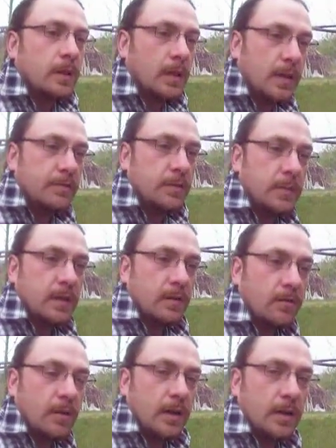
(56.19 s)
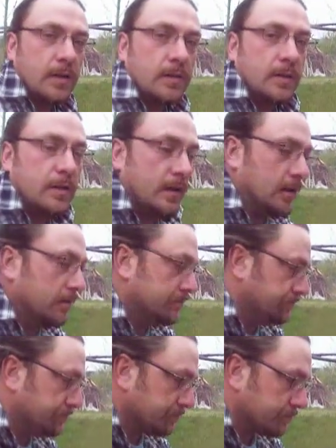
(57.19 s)
leave them in the ground. Now,
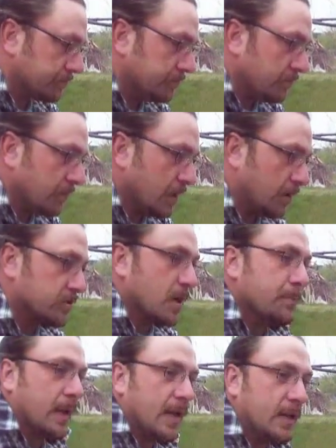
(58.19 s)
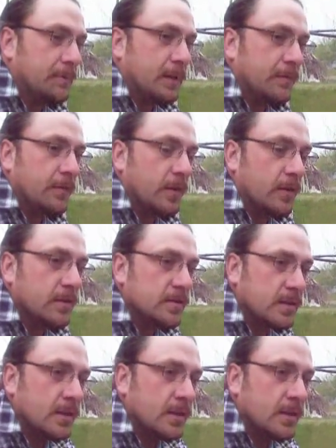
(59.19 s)
I'll jump ahead a bit first.